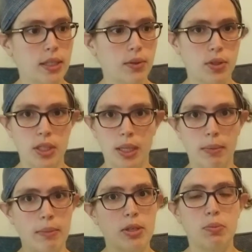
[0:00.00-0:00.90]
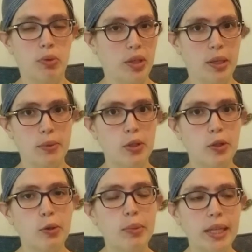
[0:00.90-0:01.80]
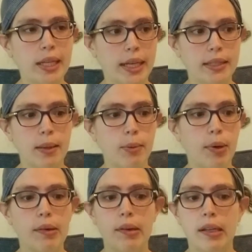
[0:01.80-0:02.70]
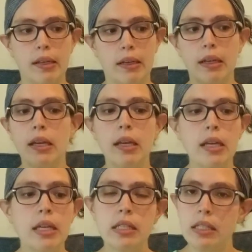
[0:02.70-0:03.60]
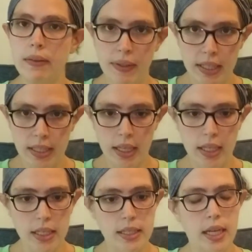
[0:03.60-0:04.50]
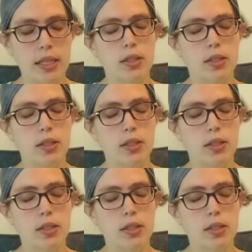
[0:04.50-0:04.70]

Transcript: So she's like, maybe just bring it up to your OB and ask him about it and see if he has anything to say.